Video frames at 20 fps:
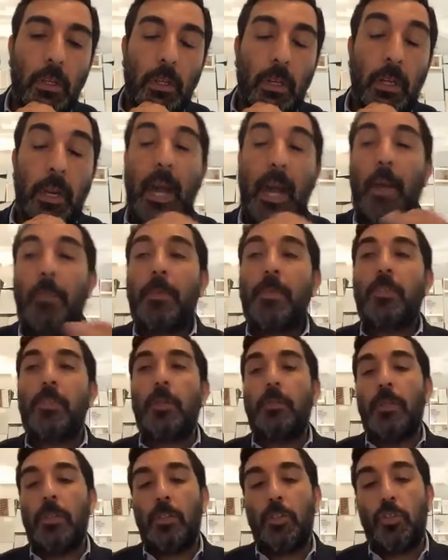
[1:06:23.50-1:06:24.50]
It happens
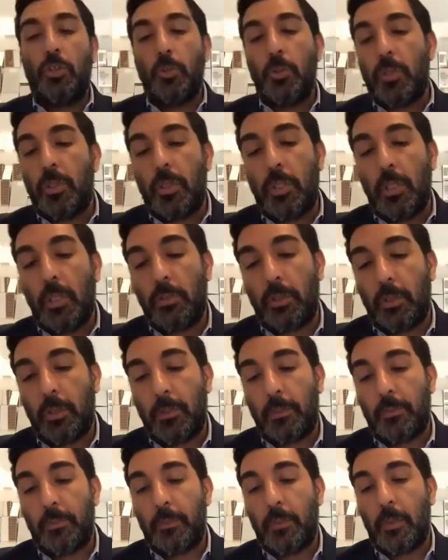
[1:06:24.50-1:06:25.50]
to be the Jews' secret
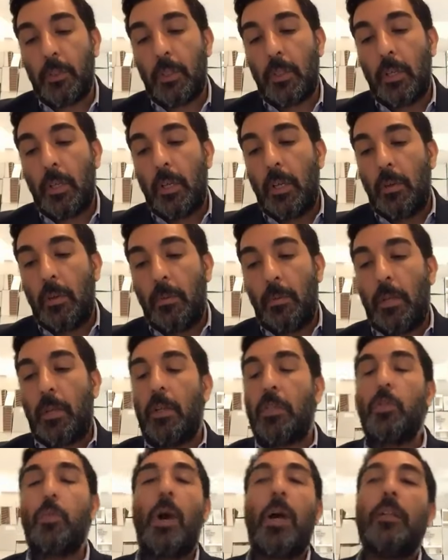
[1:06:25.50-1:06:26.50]

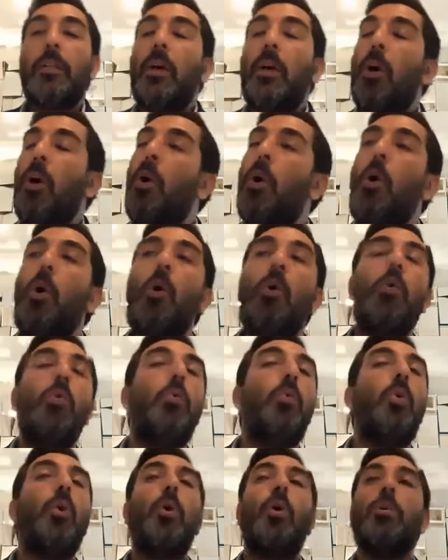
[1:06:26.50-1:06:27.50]
because while the whole
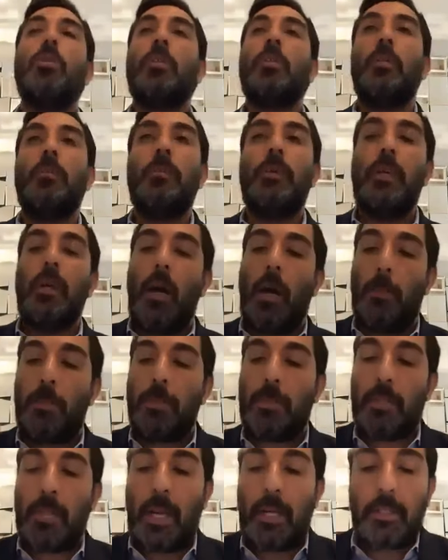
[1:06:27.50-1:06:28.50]
world can be
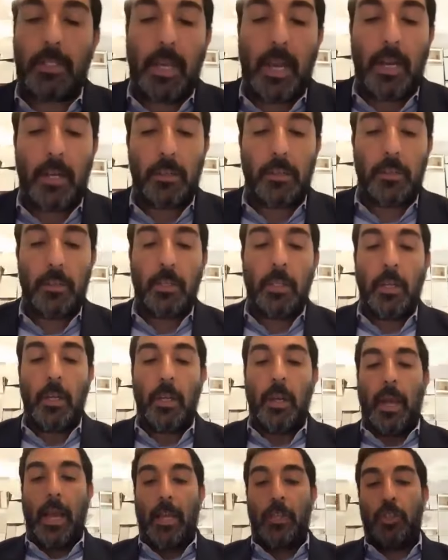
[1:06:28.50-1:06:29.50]
upside down
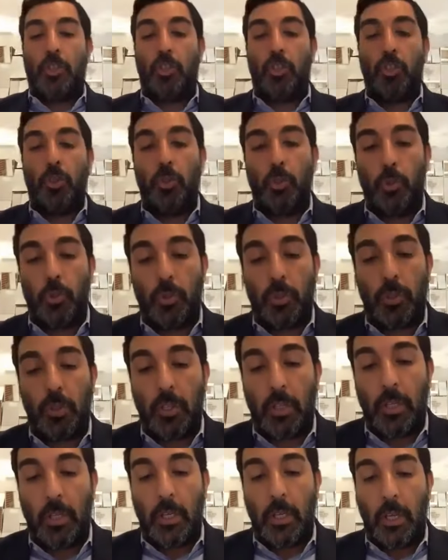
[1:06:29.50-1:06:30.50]
as Jews,
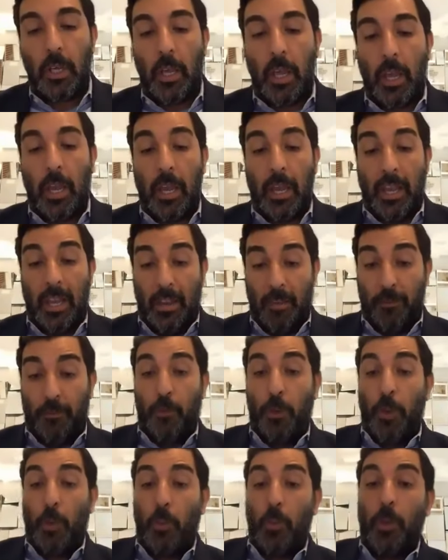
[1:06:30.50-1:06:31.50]

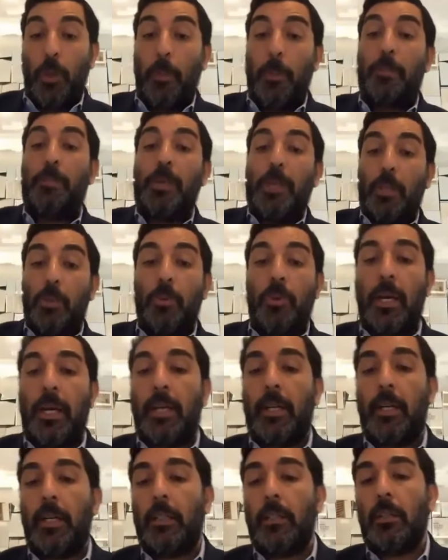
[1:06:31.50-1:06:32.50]
if we will be
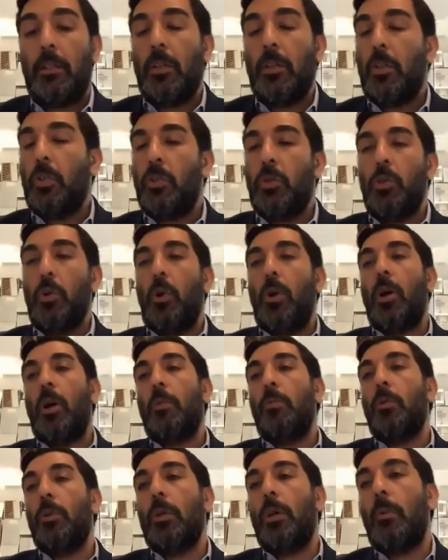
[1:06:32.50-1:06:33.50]
united, no
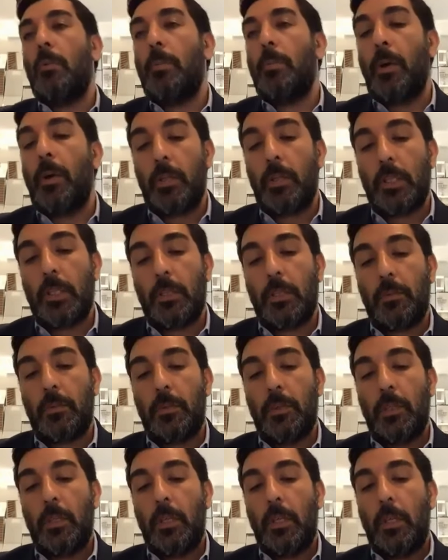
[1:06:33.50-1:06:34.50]
harm will come upon us.
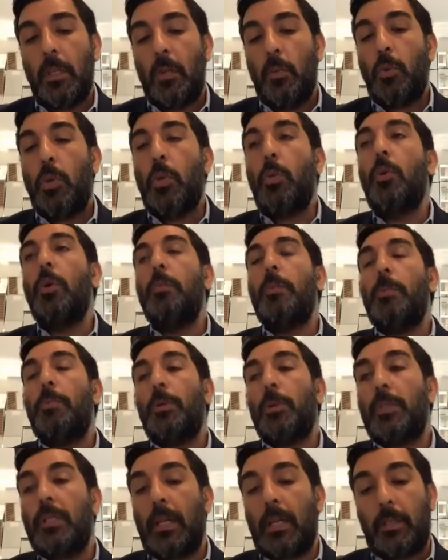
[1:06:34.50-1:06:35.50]
We will be
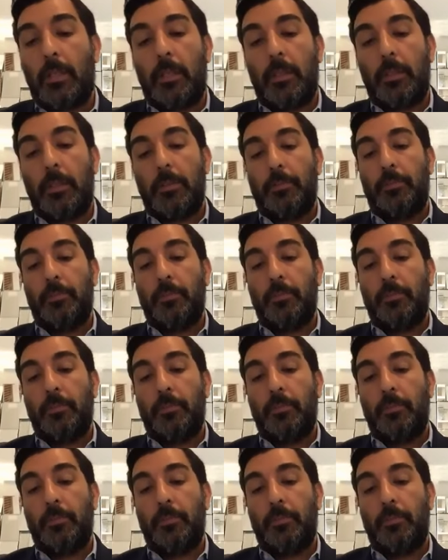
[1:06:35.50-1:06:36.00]
protected.